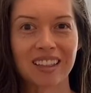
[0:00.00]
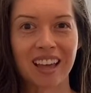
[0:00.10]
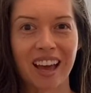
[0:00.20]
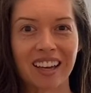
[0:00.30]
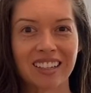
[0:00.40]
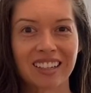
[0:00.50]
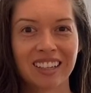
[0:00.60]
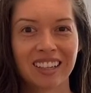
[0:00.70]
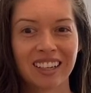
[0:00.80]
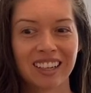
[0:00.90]
that
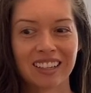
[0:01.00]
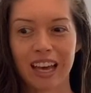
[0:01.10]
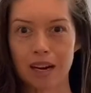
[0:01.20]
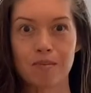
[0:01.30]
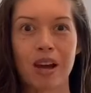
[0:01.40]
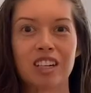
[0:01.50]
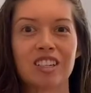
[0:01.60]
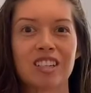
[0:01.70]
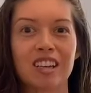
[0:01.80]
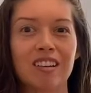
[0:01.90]

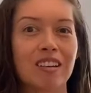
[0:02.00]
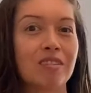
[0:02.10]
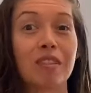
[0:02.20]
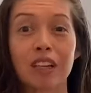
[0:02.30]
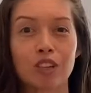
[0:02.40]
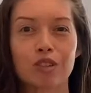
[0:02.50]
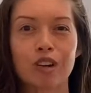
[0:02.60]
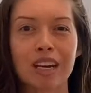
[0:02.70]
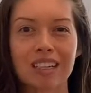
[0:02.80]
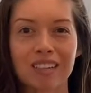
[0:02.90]
imaginative and
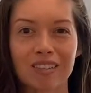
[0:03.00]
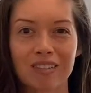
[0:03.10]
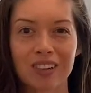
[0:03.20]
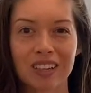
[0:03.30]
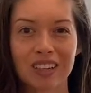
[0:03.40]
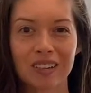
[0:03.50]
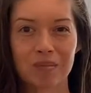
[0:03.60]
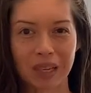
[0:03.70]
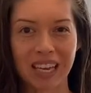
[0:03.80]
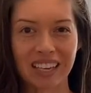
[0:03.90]
creative
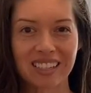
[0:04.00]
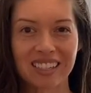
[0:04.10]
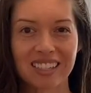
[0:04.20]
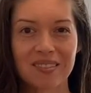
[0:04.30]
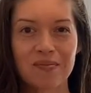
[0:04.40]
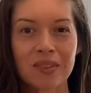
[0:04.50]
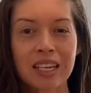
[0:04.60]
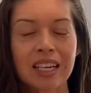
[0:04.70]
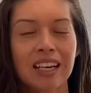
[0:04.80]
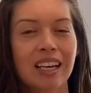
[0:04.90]
place.
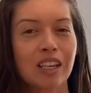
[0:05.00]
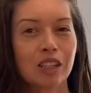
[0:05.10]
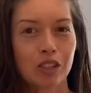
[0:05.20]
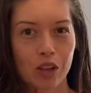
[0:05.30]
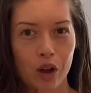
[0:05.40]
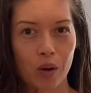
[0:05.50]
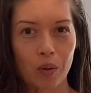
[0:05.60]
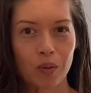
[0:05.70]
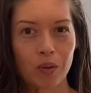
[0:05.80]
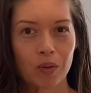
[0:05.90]
So
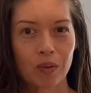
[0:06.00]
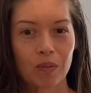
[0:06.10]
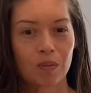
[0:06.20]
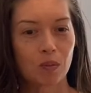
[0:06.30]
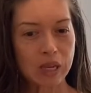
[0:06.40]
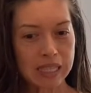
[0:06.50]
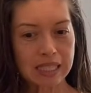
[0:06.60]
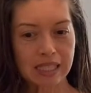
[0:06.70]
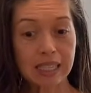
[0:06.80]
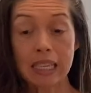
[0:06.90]
we can
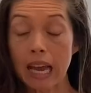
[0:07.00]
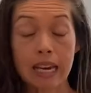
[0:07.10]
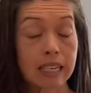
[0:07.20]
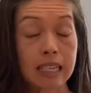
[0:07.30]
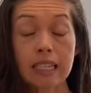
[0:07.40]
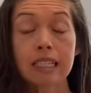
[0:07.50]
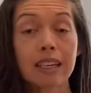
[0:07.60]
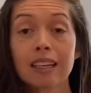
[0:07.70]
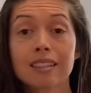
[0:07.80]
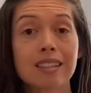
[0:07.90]
see, and he
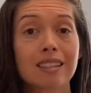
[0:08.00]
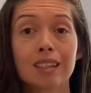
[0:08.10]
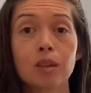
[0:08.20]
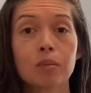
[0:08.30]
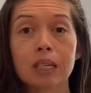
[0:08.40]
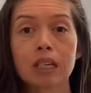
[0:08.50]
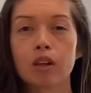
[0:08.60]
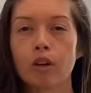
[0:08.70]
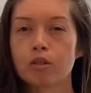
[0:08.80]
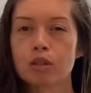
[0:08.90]
did still meet
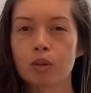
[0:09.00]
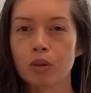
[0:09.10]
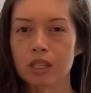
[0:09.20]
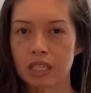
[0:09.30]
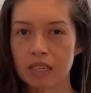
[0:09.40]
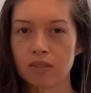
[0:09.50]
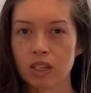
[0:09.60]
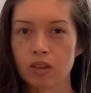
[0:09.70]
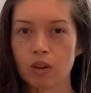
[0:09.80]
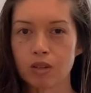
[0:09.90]
closed doors even in
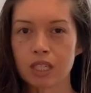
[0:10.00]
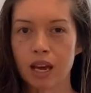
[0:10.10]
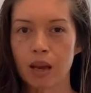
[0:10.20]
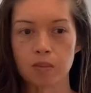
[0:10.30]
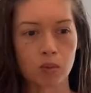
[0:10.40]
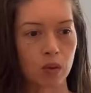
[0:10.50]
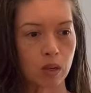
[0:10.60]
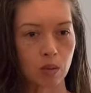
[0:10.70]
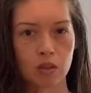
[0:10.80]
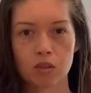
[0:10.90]
those times when he
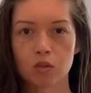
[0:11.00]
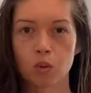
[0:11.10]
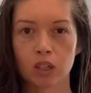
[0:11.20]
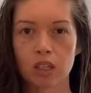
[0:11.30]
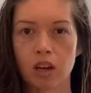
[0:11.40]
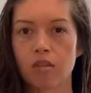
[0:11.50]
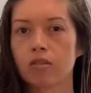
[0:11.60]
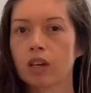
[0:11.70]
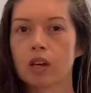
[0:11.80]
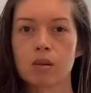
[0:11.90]
was working on
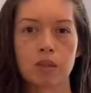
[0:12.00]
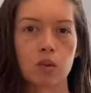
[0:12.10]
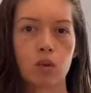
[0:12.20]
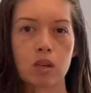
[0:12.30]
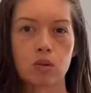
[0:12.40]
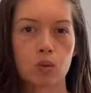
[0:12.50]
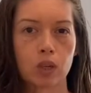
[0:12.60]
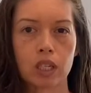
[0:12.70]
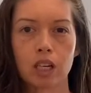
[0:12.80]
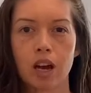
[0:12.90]
films and when he was
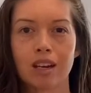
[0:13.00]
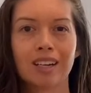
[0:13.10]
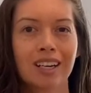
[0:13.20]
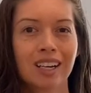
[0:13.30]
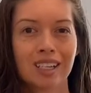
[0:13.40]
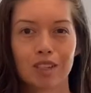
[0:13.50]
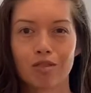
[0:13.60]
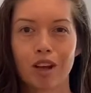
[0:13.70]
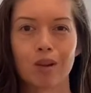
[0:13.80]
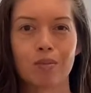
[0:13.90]
working on
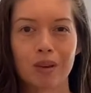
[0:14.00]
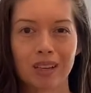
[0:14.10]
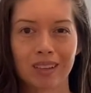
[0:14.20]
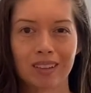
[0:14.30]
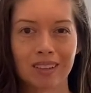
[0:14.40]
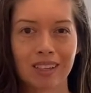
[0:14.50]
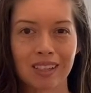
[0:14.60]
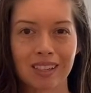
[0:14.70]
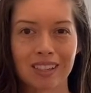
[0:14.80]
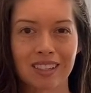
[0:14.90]
developing
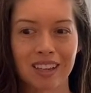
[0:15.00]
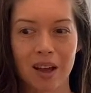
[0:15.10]
these